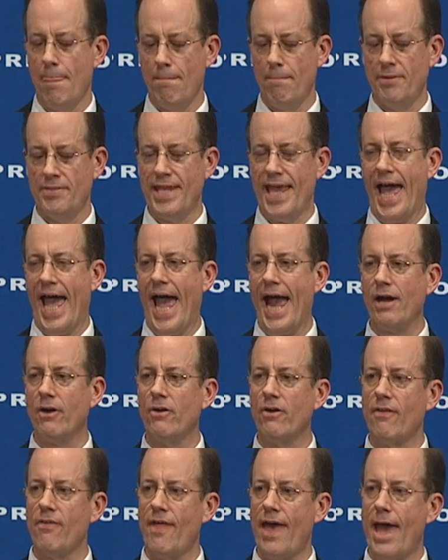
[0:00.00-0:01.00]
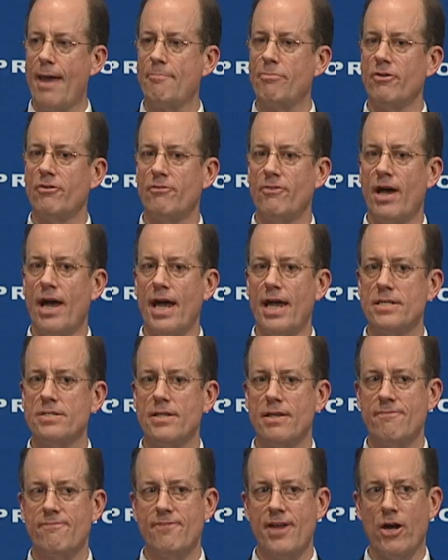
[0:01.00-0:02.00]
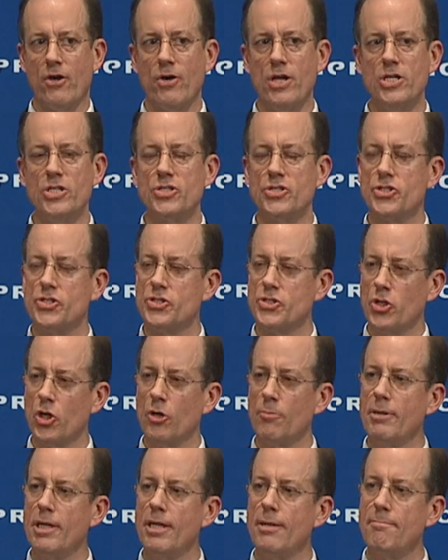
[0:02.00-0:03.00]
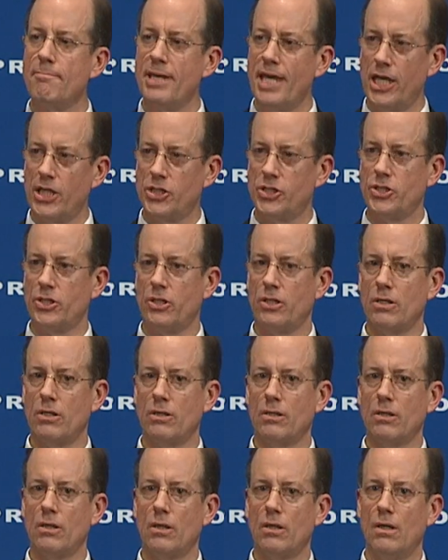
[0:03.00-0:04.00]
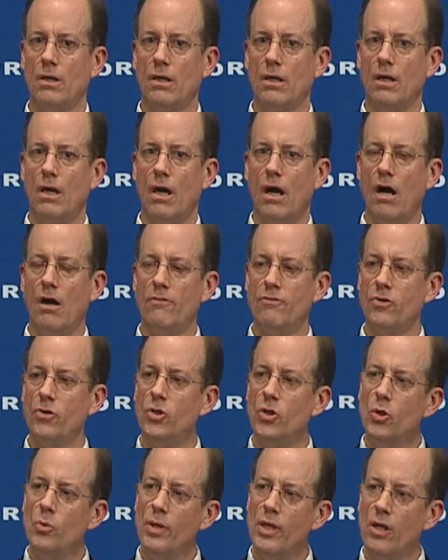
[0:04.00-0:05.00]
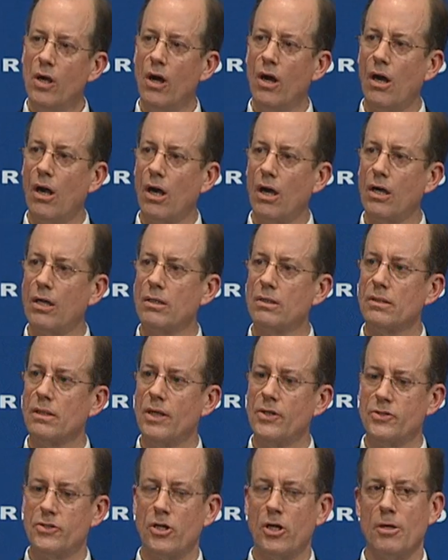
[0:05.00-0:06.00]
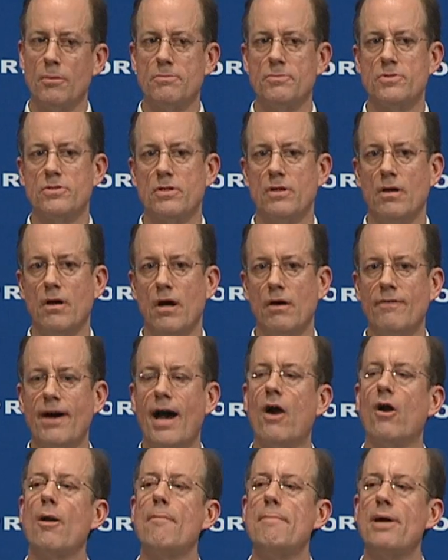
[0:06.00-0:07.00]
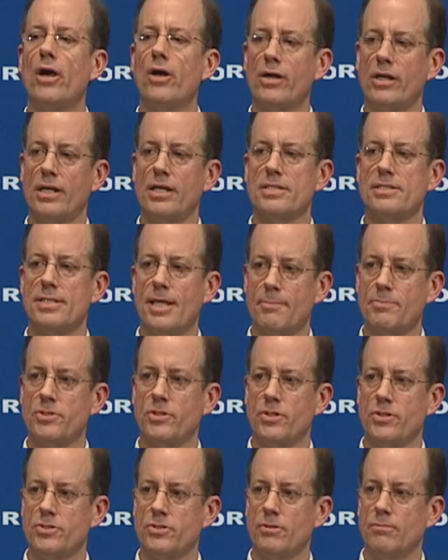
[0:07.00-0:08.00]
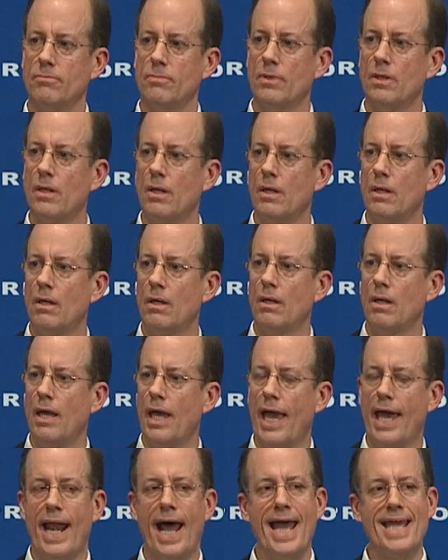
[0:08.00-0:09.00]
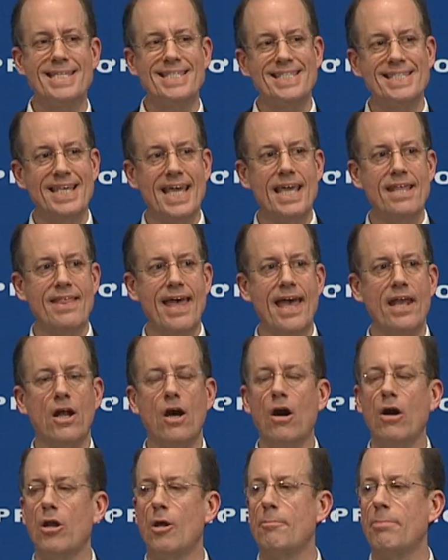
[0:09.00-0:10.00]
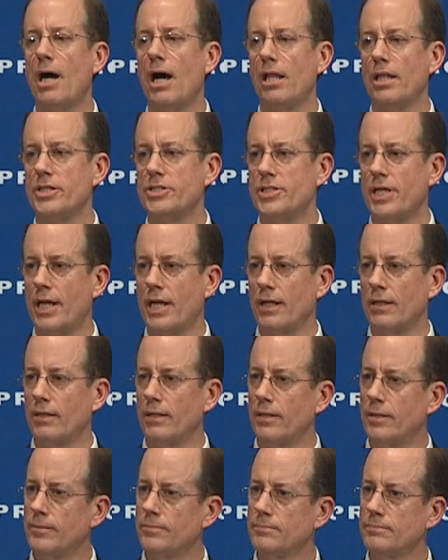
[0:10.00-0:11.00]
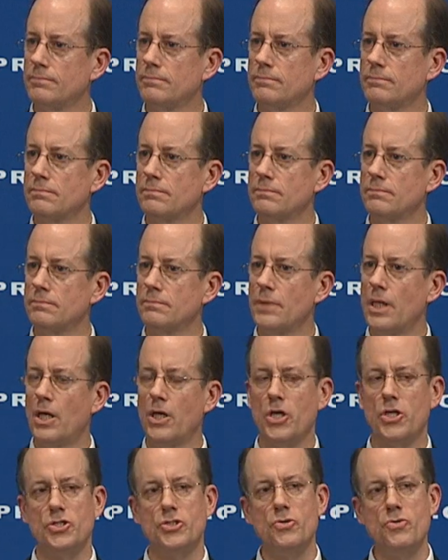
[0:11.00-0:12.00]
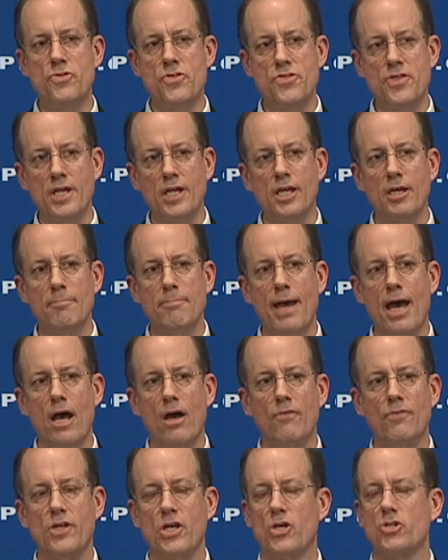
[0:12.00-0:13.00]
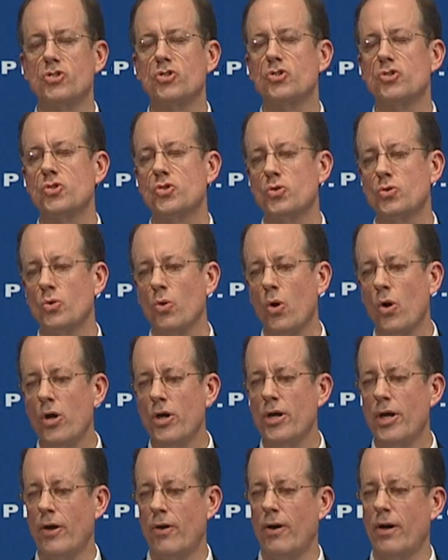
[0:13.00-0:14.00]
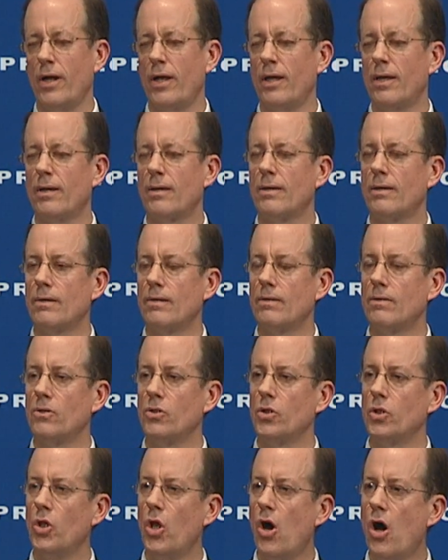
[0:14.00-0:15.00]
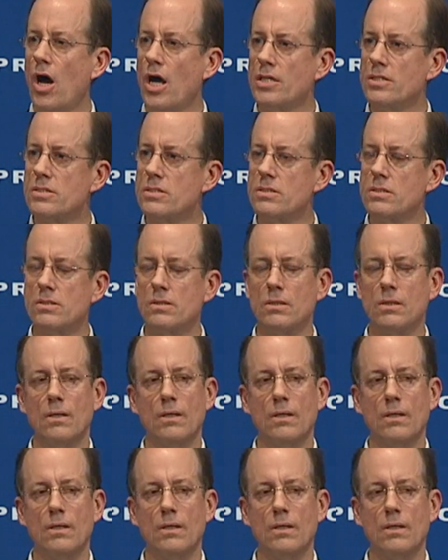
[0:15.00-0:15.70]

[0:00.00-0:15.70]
But the aggregate of that provides a very disturbing picture of who we are in terms of our American exceptionalism. And I say that unapologetically. Because you think about the extraordinary loss